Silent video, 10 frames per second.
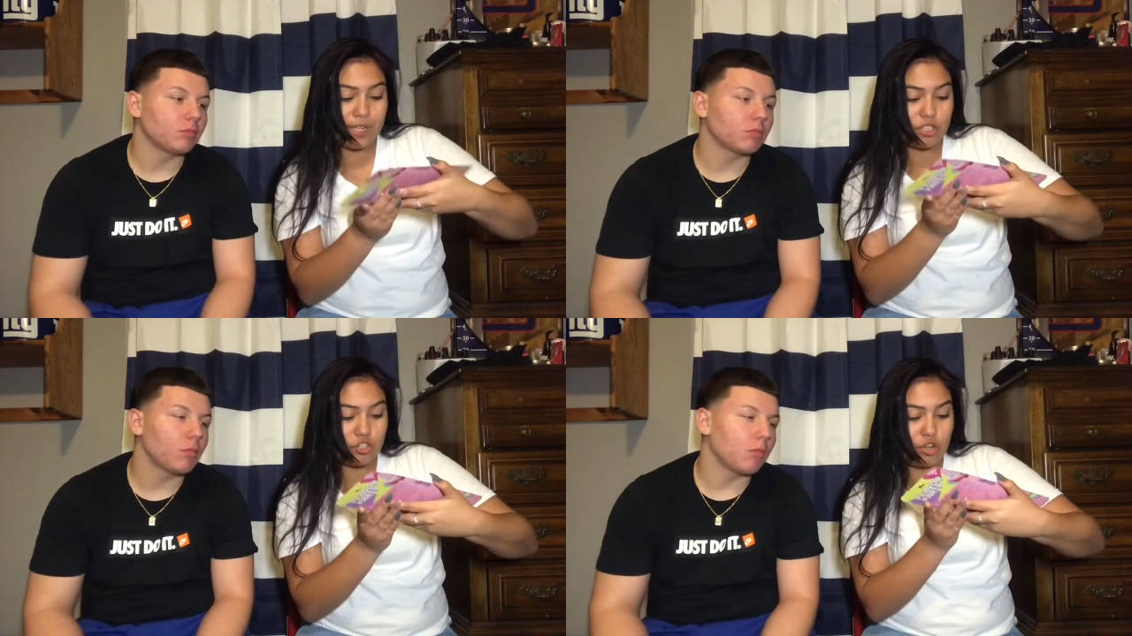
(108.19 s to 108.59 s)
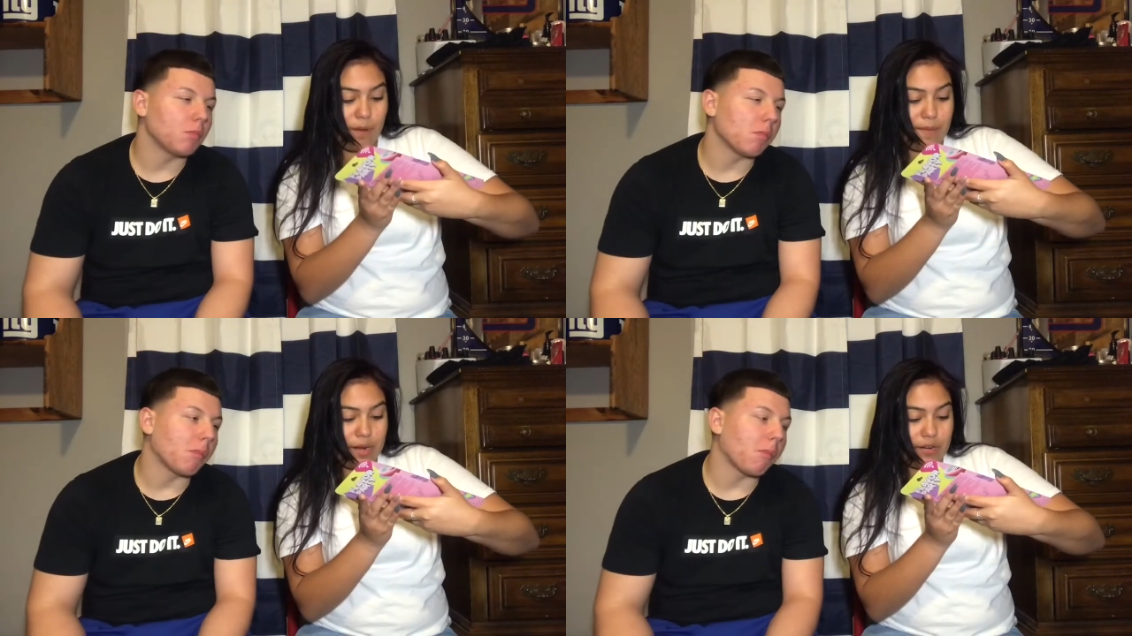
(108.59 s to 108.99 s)

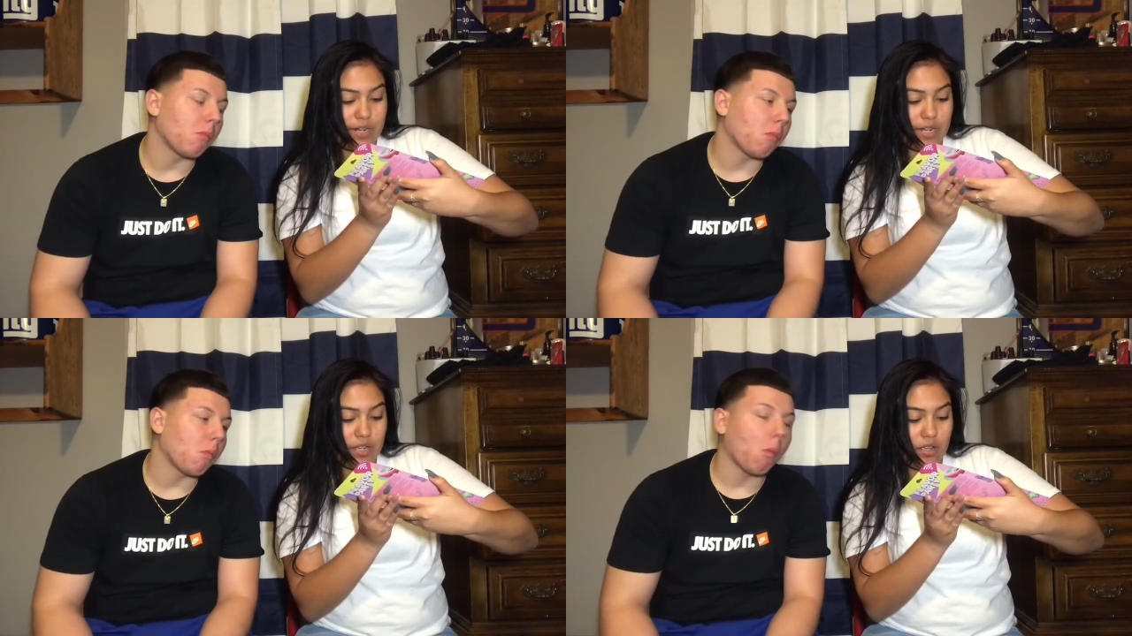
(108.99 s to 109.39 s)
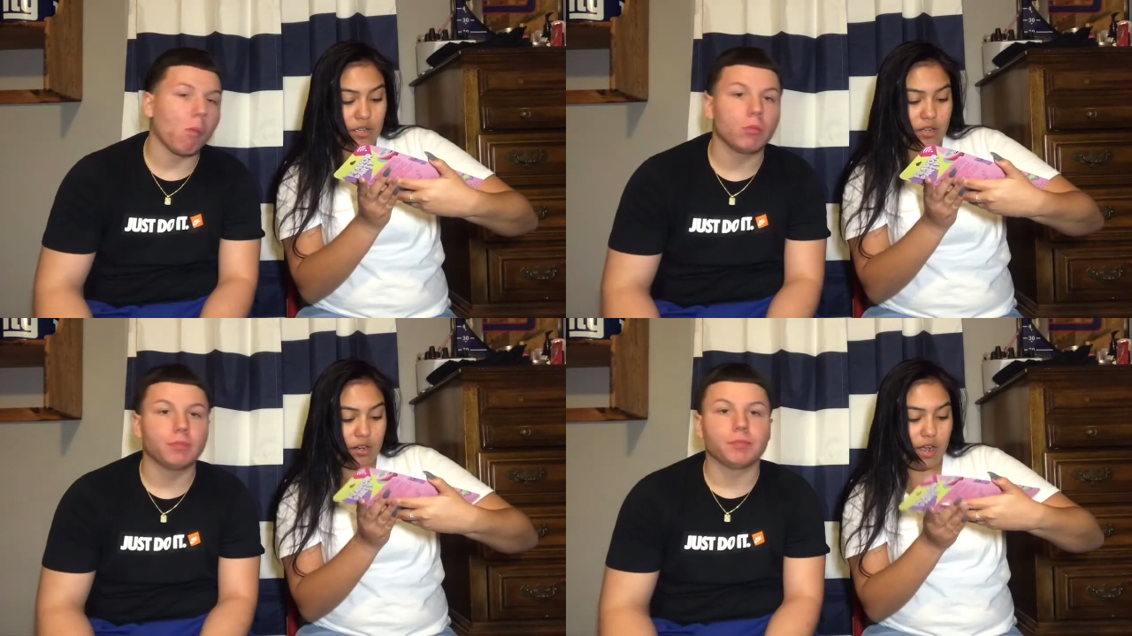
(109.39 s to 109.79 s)
Speaker 1: strawberry,
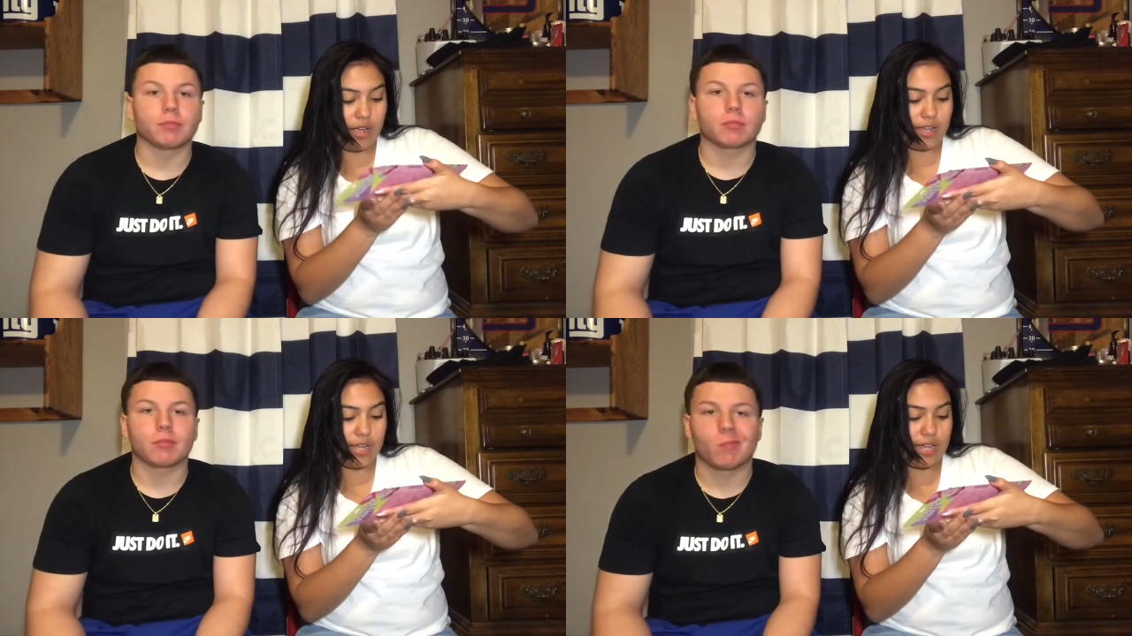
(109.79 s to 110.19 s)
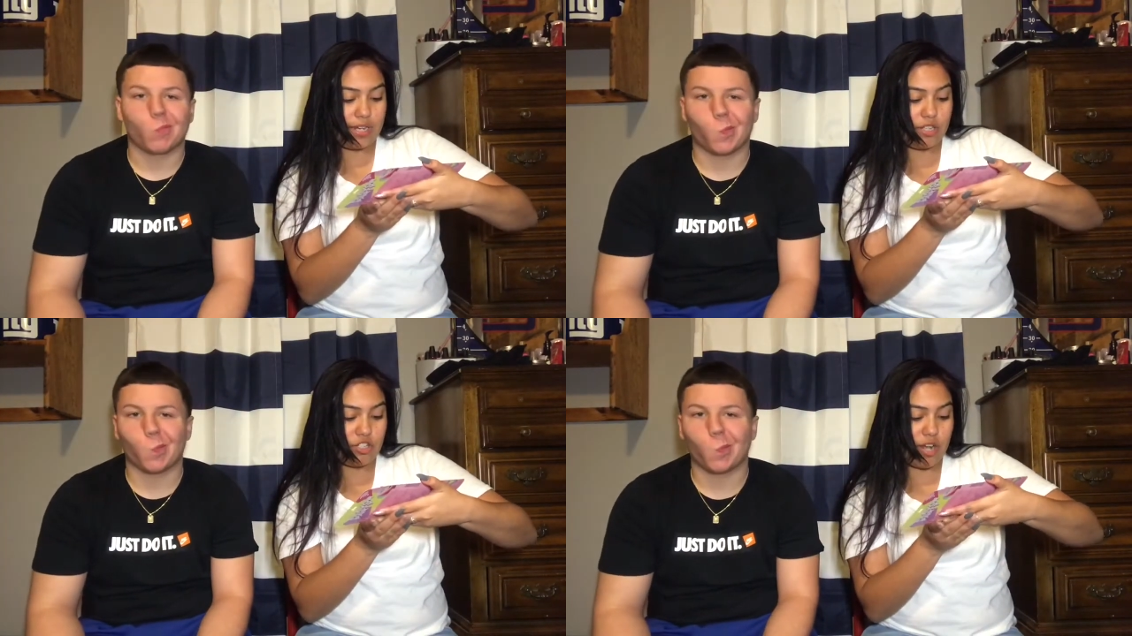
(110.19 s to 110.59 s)
cotton
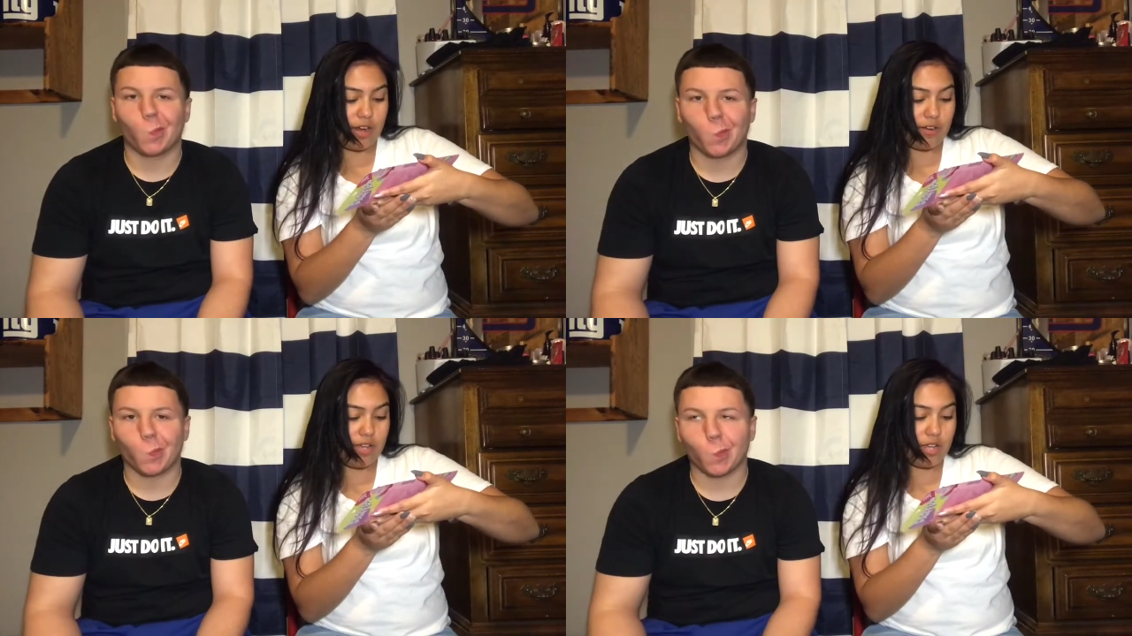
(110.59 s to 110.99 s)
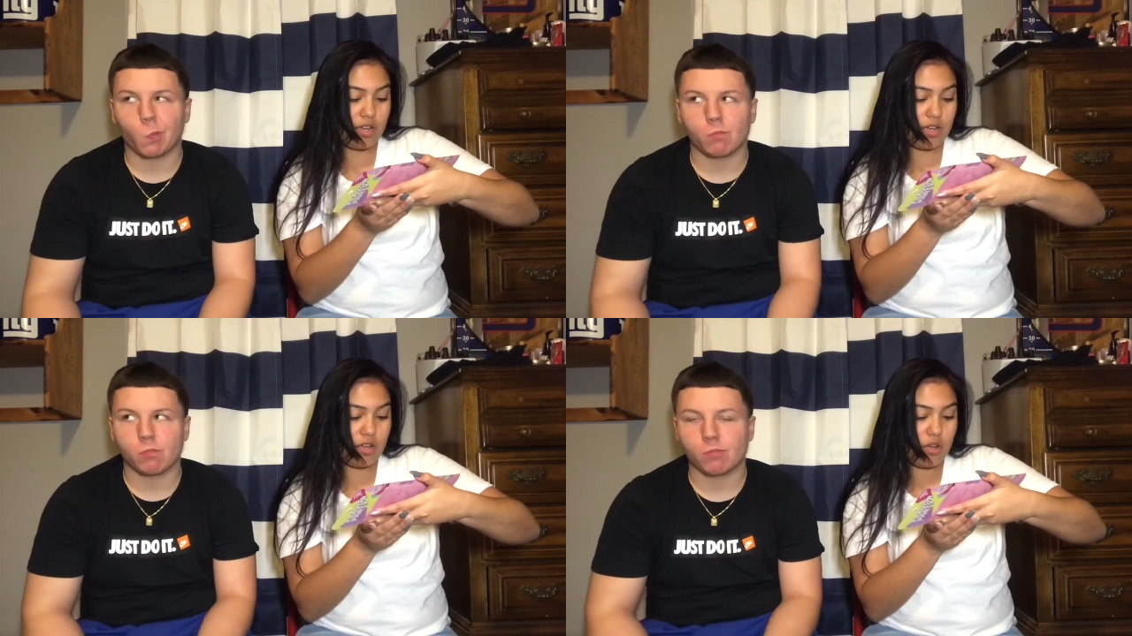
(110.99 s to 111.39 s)
candy, cherry,
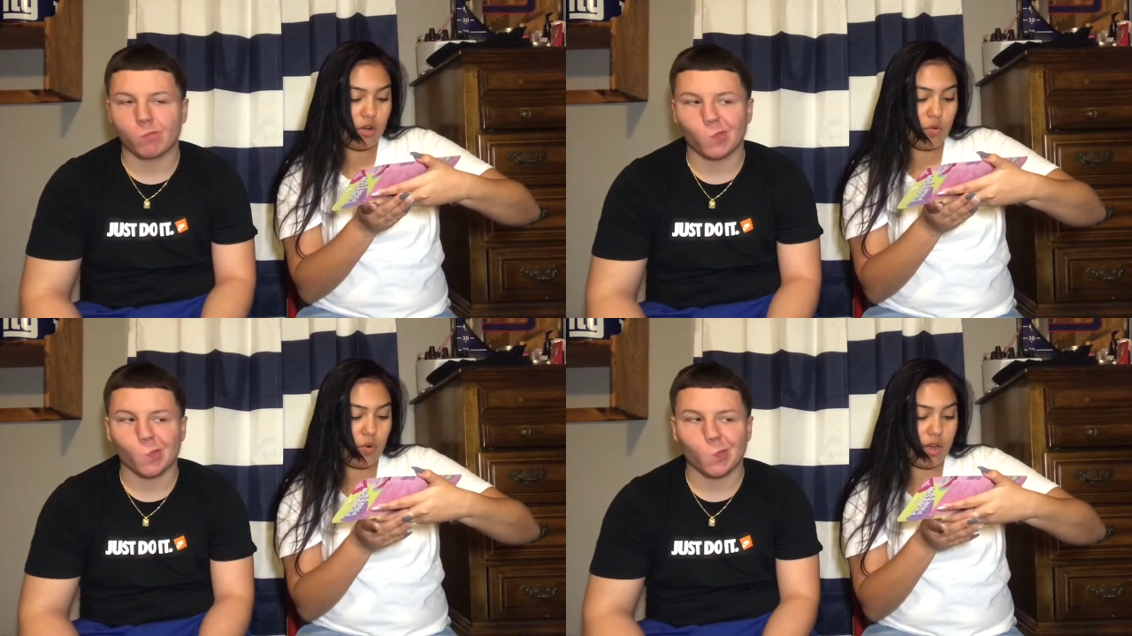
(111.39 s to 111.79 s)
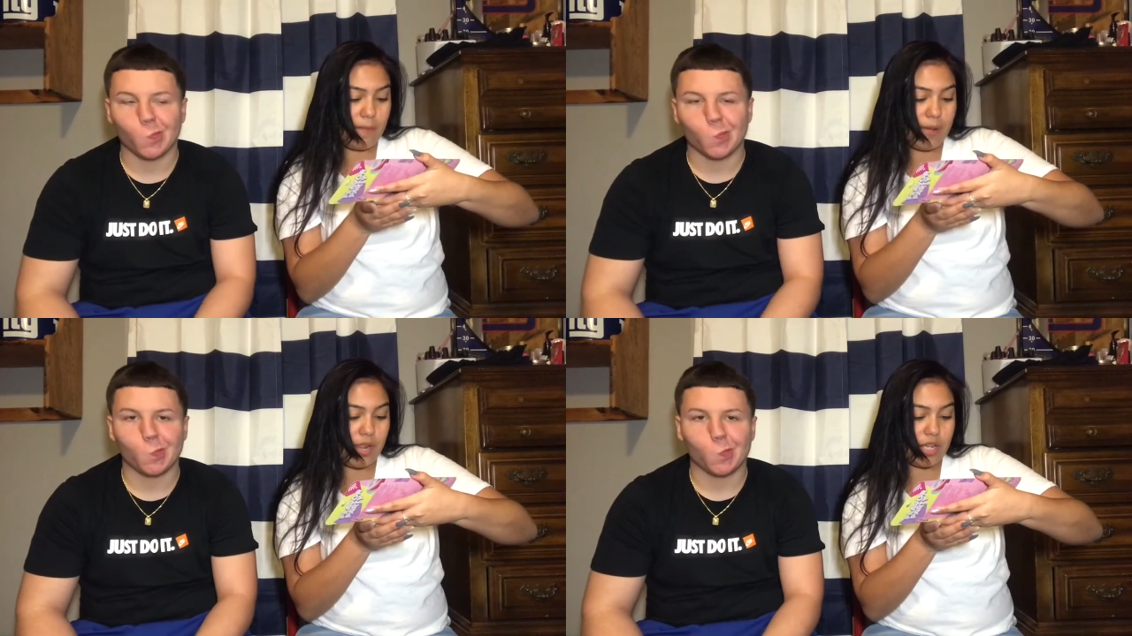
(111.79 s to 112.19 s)

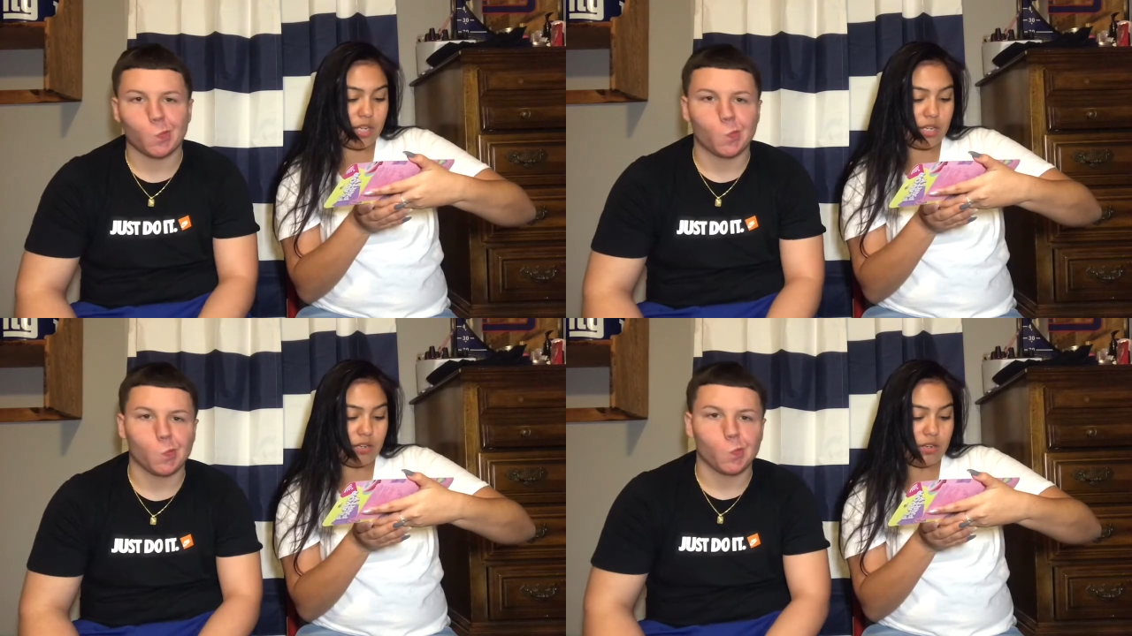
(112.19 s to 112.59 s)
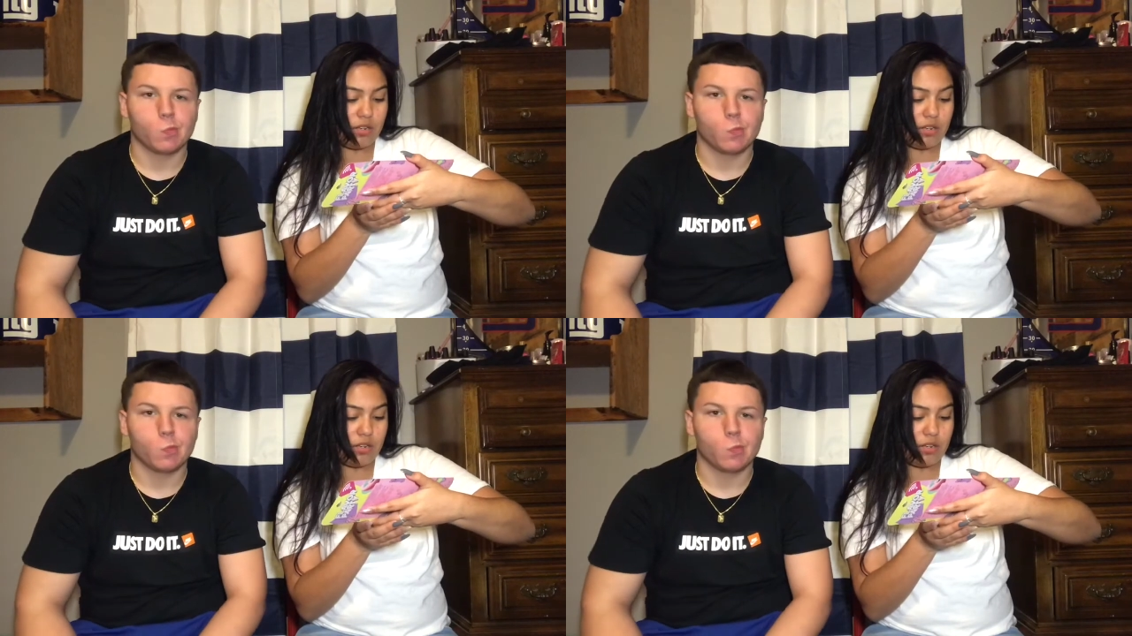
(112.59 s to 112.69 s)
watermelon,